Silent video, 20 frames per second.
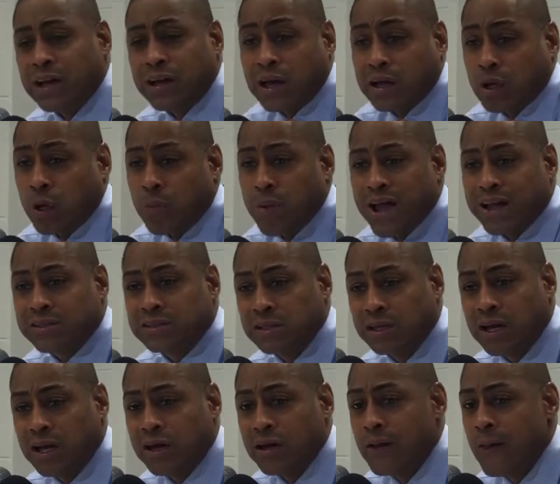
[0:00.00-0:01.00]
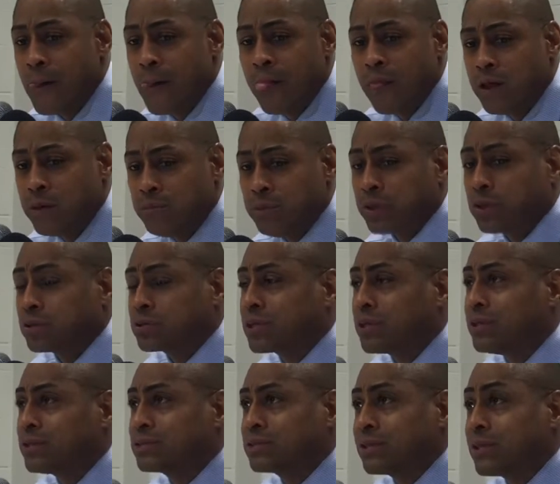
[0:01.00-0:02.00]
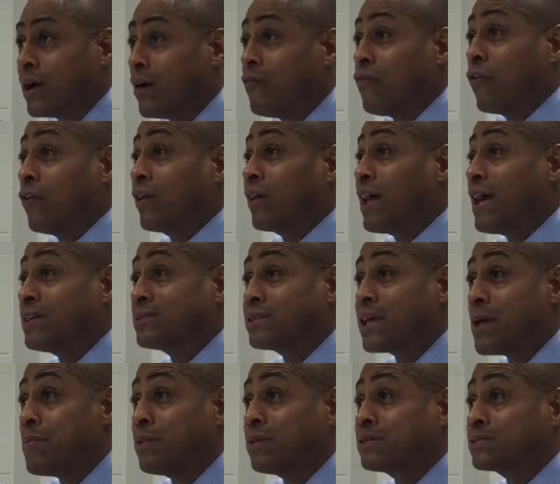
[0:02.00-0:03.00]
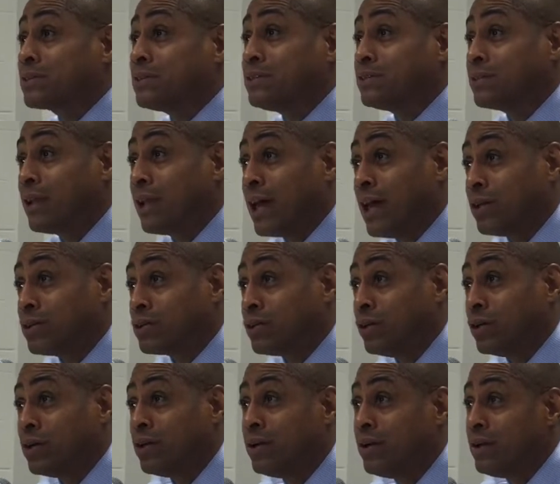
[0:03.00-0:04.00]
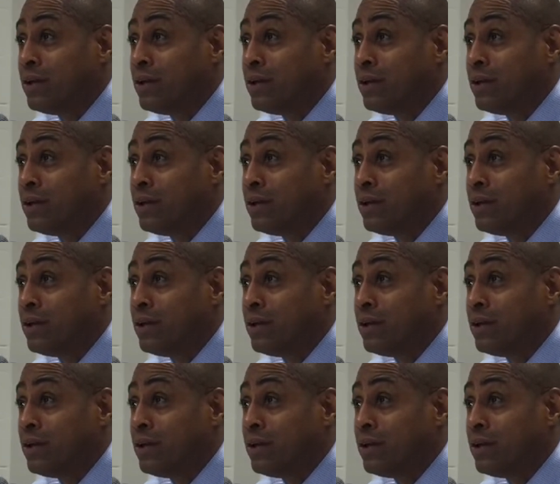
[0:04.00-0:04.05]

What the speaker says: I go back to Middle Tennessee, our first last game of the season last year,